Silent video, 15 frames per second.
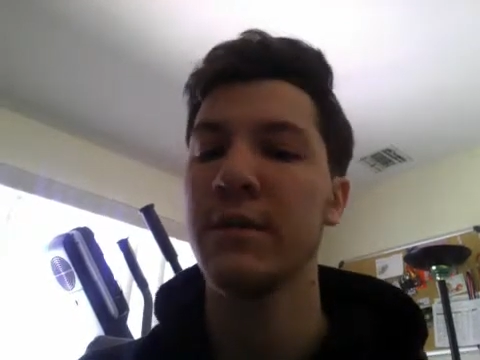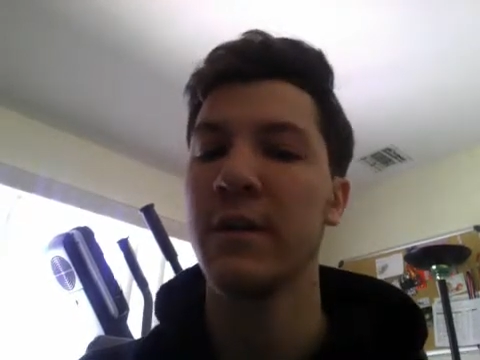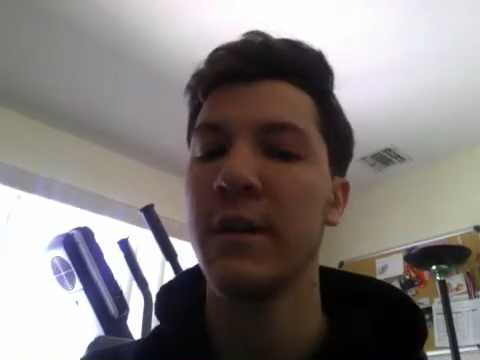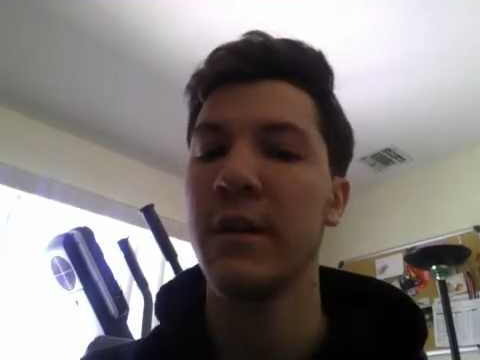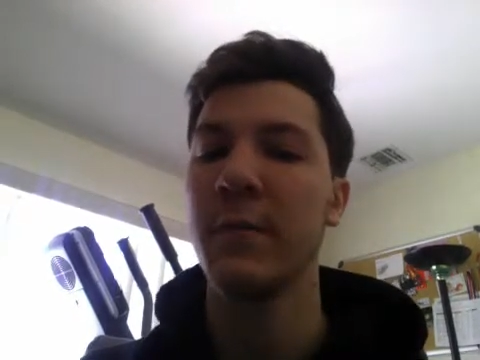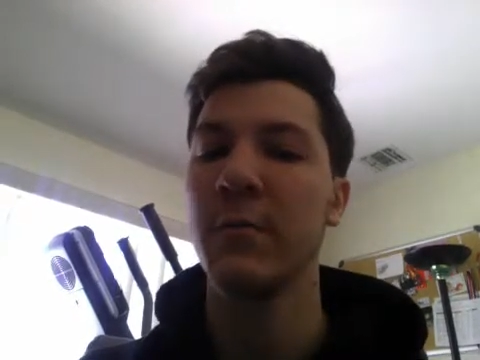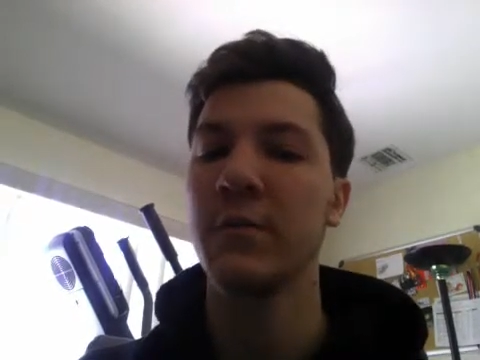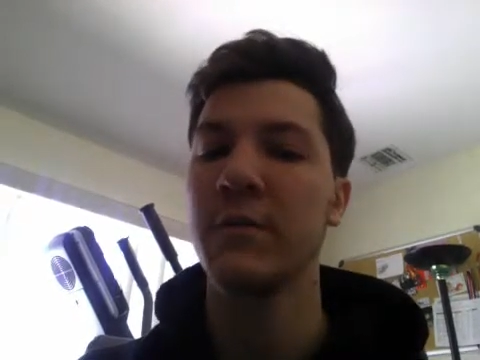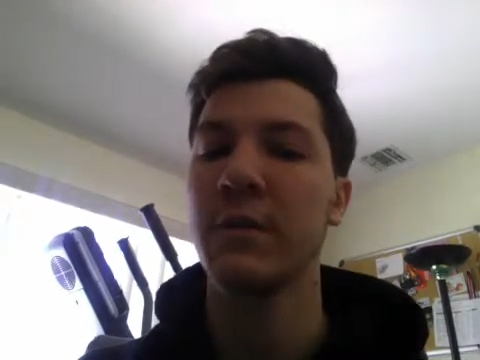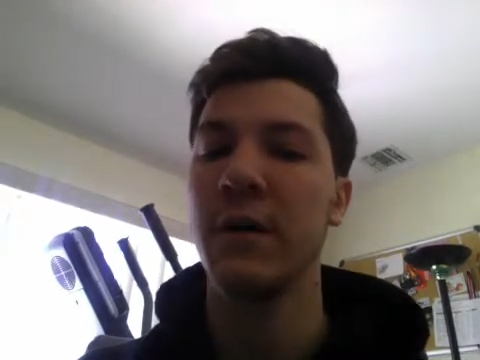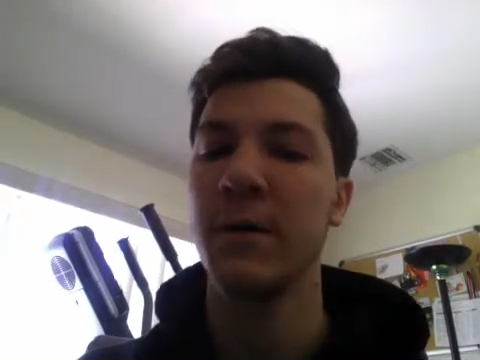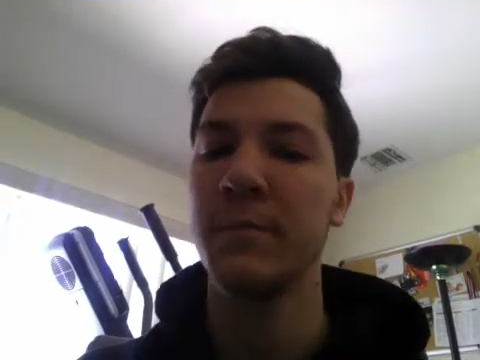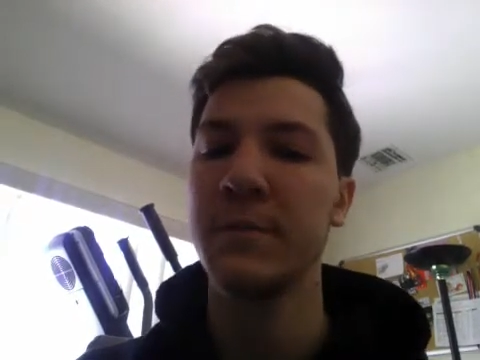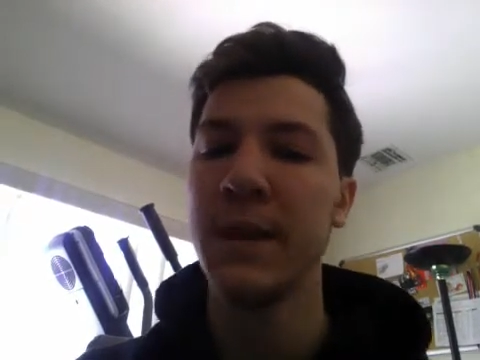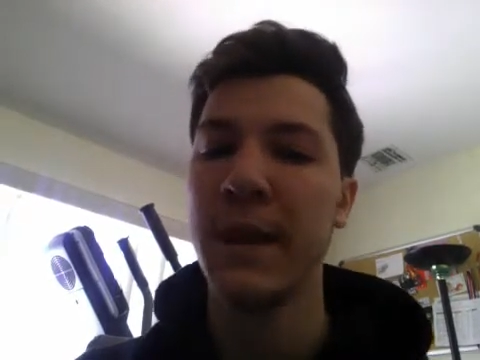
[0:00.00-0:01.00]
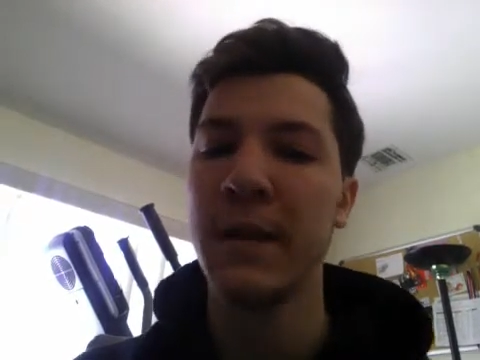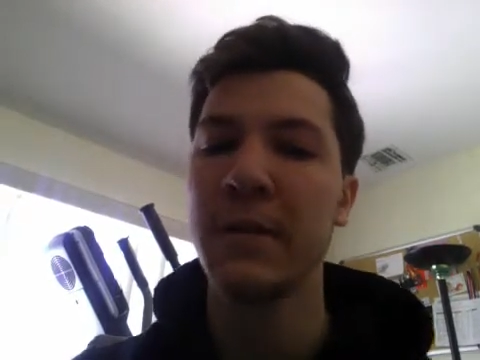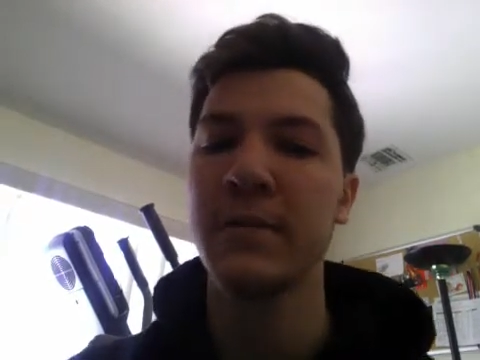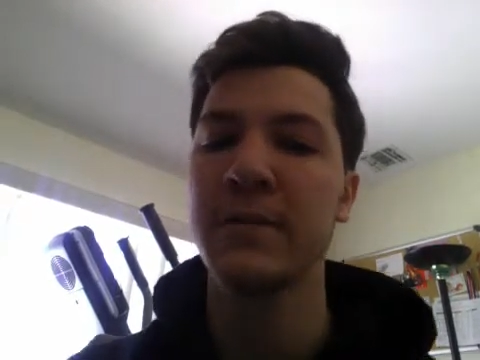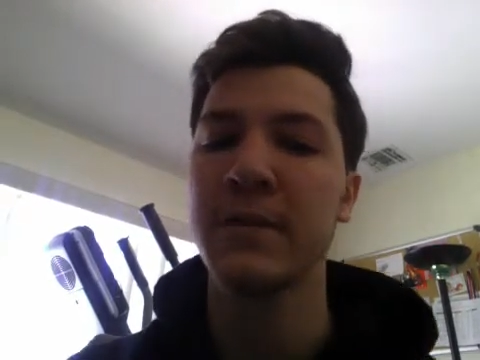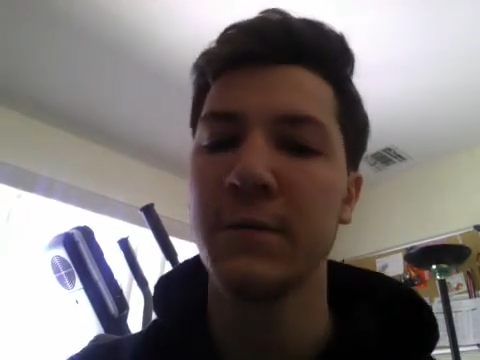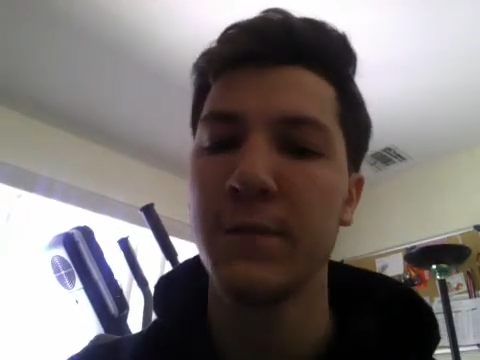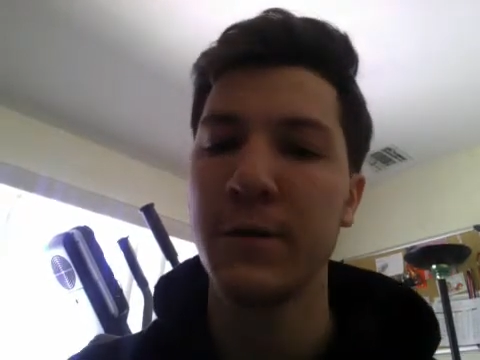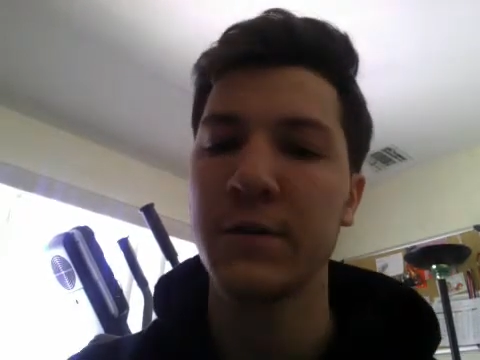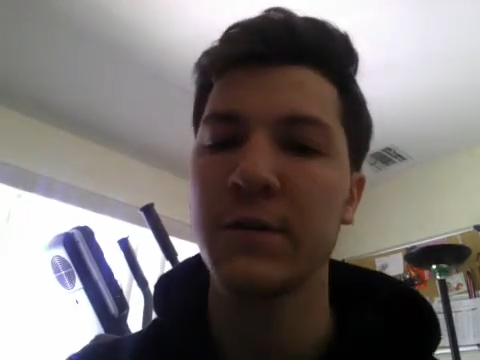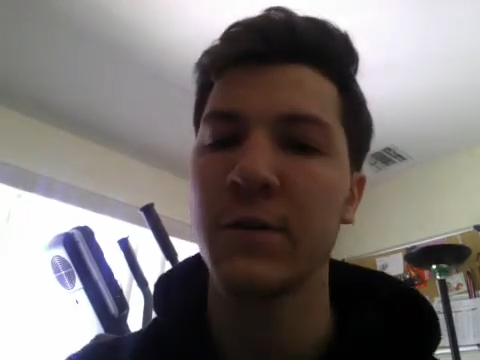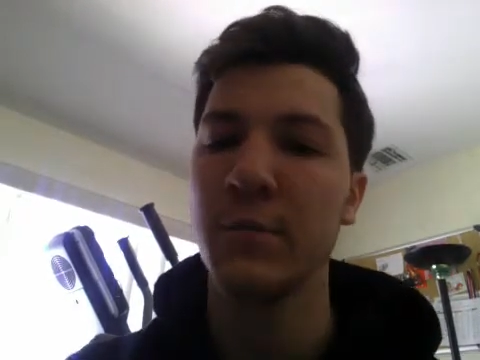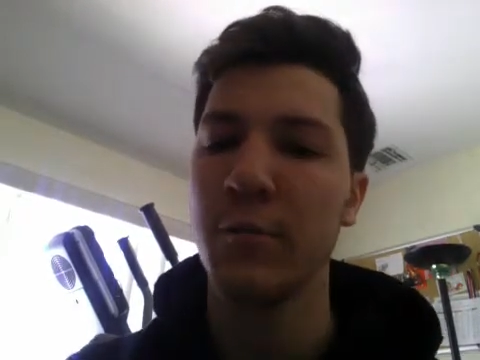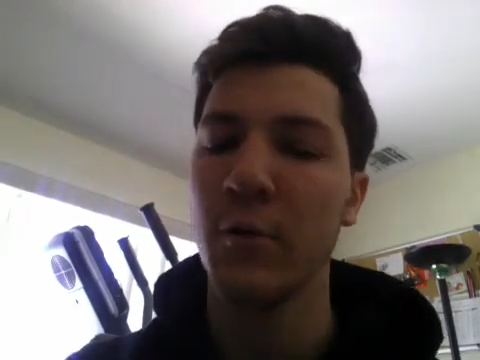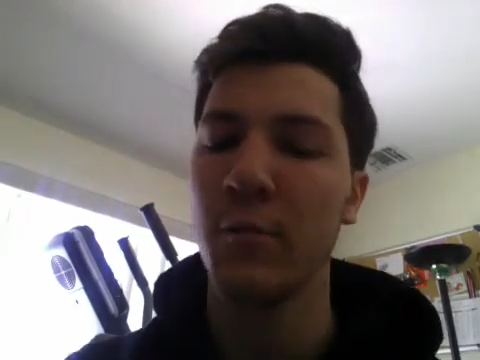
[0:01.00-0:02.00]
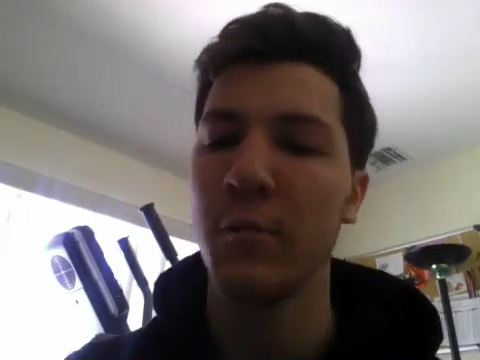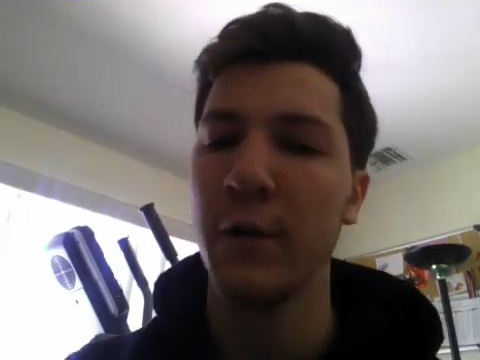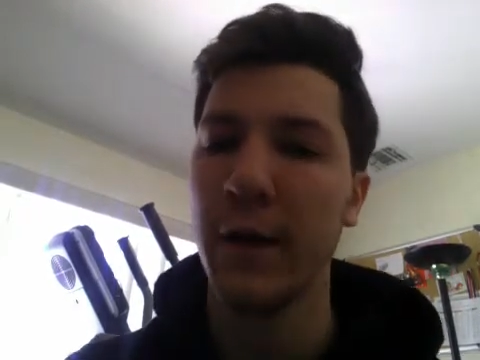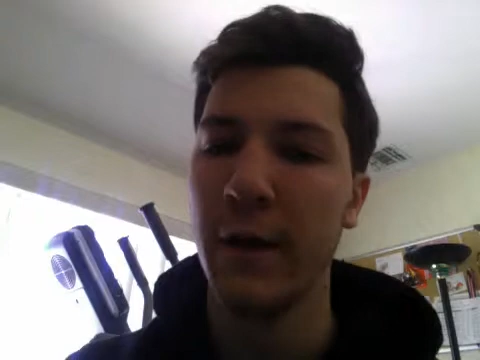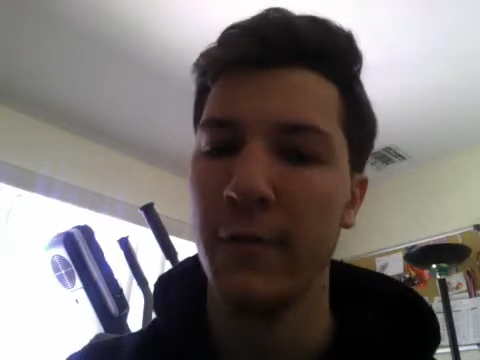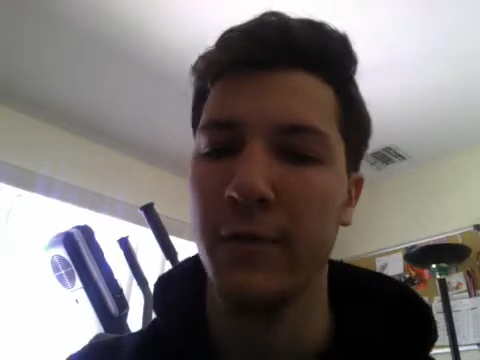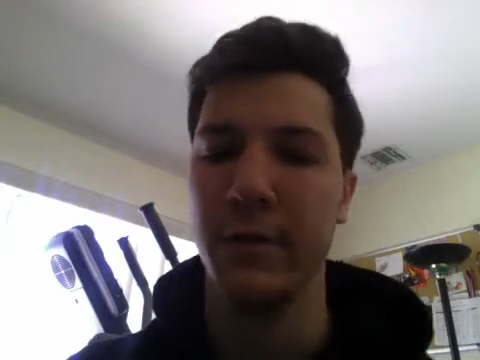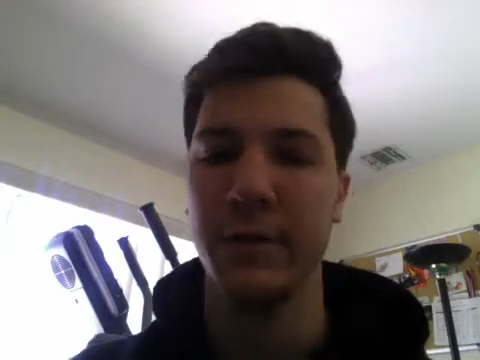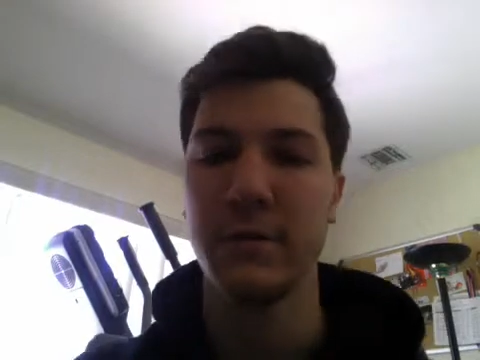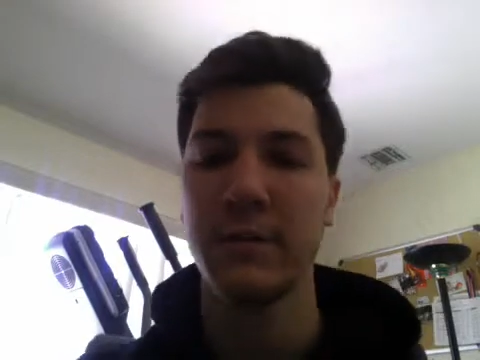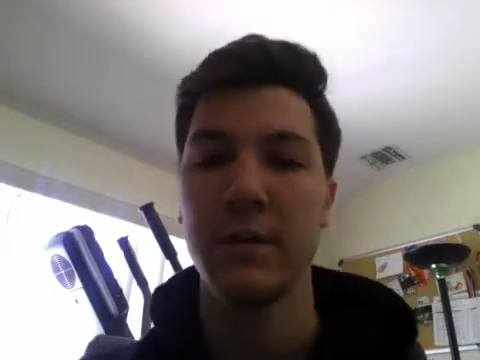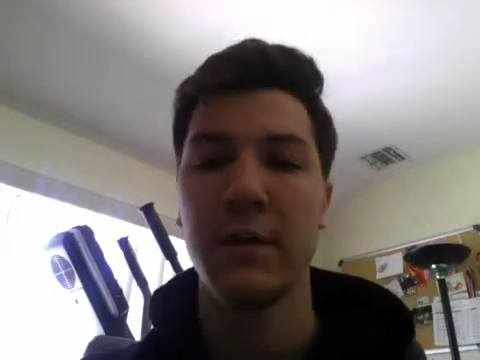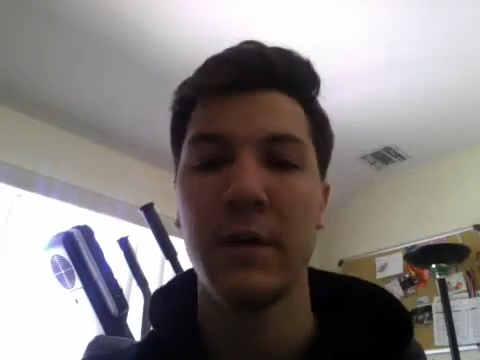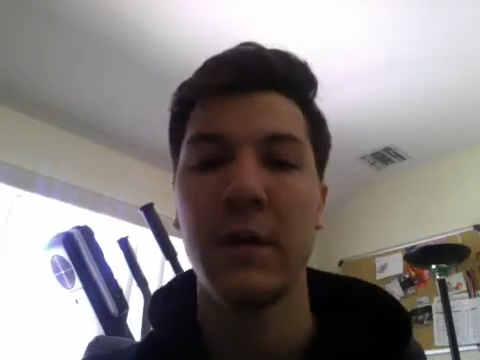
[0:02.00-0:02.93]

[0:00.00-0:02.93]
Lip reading: unable to obtain a sufficient appropriate evidence,